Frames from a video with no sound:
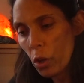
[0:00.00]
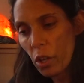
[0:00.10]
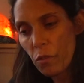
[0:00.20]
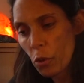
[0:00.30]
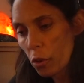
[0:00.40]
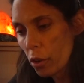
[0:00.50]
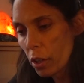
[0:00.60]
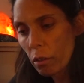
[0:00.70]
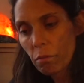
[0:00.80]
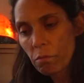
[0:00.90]
if you're
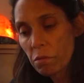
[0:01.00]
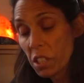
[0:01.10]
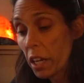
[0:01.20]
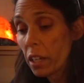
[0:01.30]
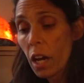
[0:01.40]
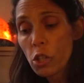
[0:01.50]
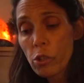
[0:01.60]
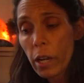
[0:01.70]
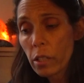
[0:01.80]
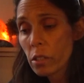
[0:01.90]
going to sign
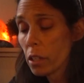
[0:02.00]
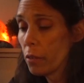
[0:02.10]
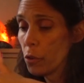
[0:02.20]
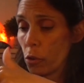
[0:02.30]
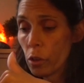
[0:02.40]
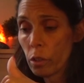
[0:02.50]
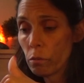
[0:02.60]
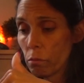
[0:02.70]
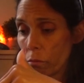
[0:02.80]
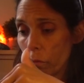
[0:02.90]
contracts, if you're going to
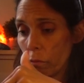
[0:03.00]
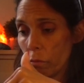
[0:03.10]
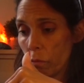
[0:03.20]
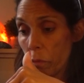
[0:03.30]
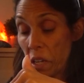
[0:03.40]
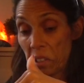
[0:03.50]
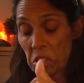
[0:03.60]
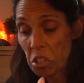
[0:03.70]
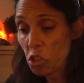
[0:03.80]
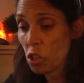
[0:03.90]
make
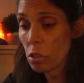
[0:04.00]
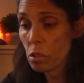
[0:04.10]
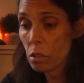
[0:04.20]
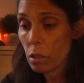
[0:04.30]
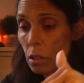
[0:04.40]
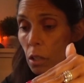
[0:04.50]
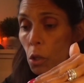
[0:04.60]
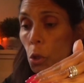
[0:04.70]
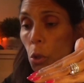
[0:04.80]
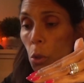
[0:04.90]
decisions,
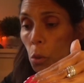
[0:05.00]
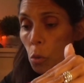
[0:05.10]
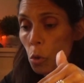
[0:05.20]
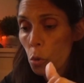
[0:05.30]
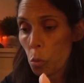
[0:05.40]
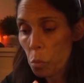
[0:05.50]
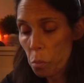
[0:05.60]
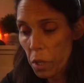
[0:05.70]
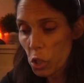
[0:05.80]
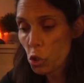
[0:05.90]

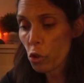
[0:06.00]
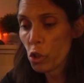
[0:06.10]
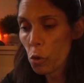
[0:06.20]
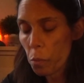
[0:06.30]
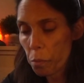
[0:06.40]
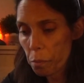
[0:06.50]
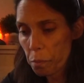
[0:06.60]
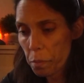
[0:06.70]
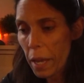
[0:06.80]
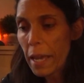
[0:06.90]
make sure you're
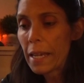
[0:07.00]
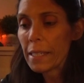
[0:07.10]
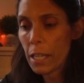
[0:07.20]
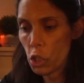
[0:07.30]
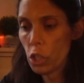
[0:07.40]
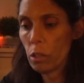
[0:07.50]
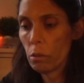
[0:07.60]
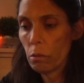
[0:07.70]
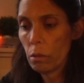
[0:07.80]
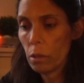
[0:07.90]
paying attention,
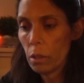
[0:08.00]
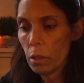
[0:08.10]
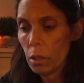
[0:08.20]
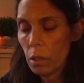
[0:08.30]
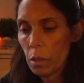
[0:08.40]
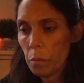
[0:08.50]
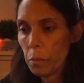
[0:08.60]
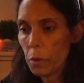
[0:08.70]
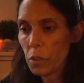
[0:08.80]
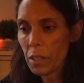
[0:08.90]

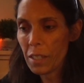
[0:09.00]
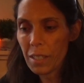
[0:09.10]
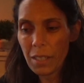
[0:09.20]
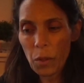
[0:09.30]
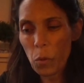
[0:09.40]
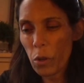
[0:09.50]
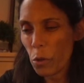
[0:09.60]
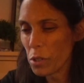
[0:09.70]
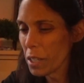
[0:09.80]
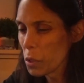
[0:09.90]
because it's like one of
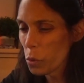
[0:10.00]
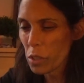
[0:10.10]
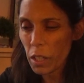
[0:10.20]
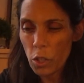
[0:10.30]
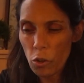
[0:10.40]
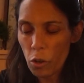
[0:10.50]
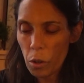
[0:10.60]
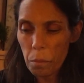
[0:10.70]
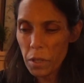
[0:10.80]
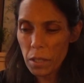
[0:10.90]
those things where it's like you're going
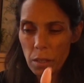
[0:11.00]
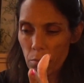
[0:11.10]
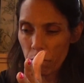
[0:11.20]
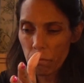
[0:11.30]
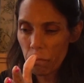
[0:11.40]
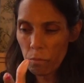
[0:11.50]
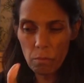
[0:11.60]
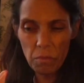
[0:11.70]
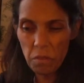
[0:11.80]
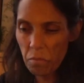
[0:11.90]
to miss
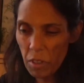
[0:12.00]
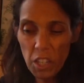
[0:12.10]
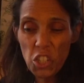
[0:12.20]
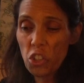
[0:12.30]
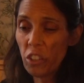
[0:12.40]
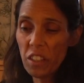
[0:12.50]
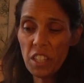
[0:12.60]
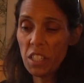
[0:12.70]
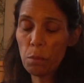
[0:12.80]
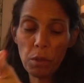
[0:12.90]
initialing
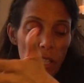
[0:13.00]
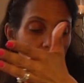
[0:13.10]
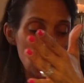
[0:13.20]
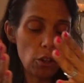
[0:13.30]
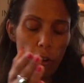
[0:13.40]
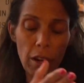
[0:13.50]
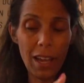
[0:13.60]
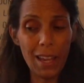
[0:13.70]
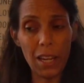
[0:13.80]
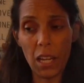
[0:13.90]
this place here,
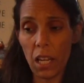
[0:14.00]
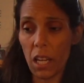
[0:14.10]
and